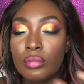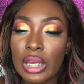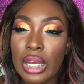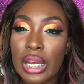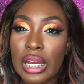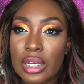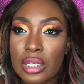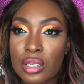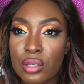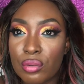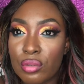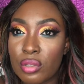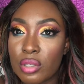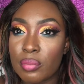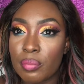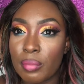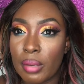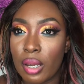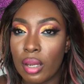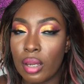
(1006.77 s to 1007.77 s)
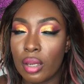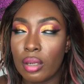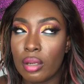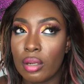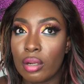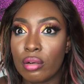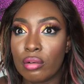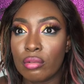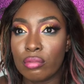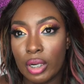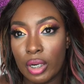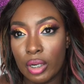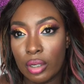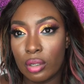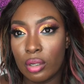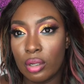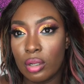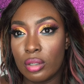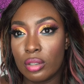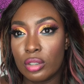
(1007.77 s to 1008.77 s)
I use my
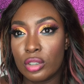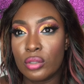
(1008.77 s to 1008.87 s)
retinol,